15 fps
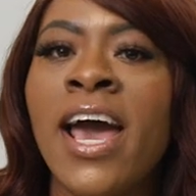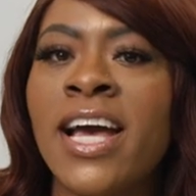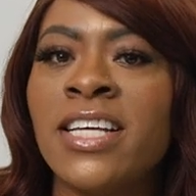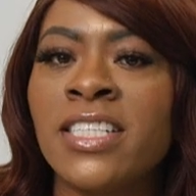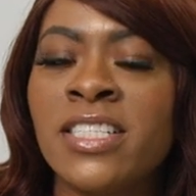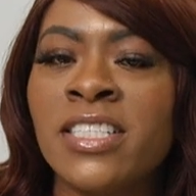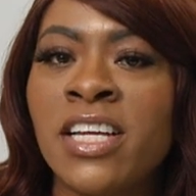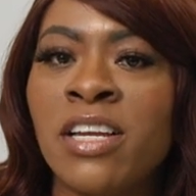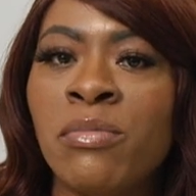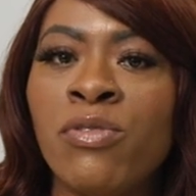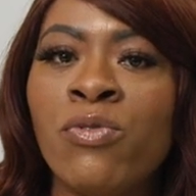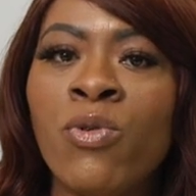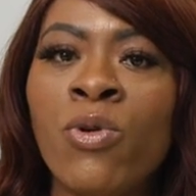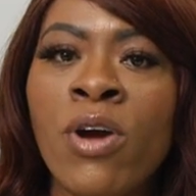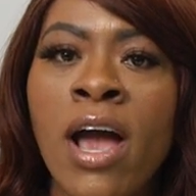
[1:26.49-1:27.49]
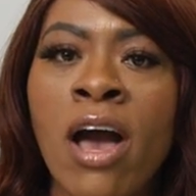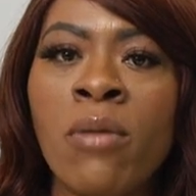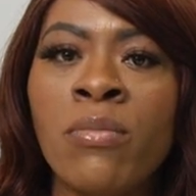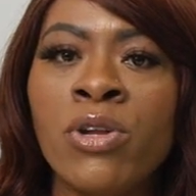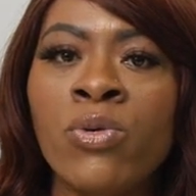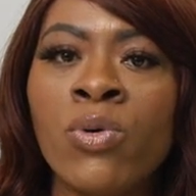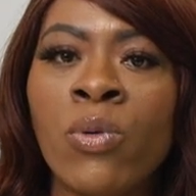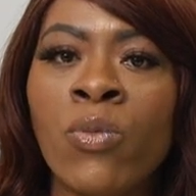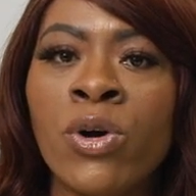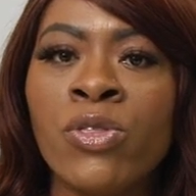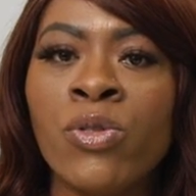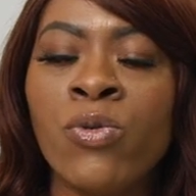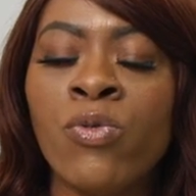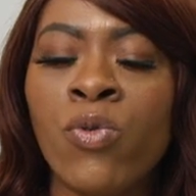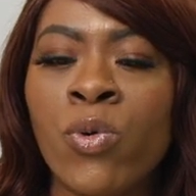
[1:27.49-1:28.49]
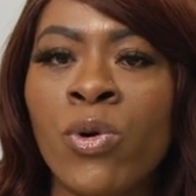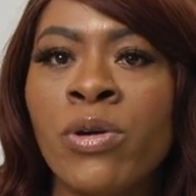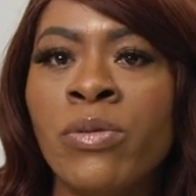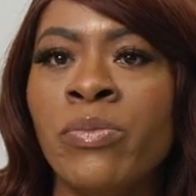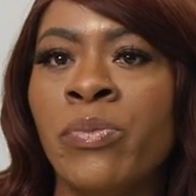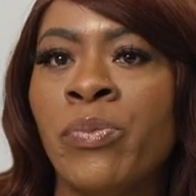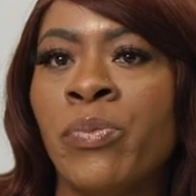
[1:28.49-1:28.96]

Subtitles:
As I stated before, I'll be doing 1 through 4.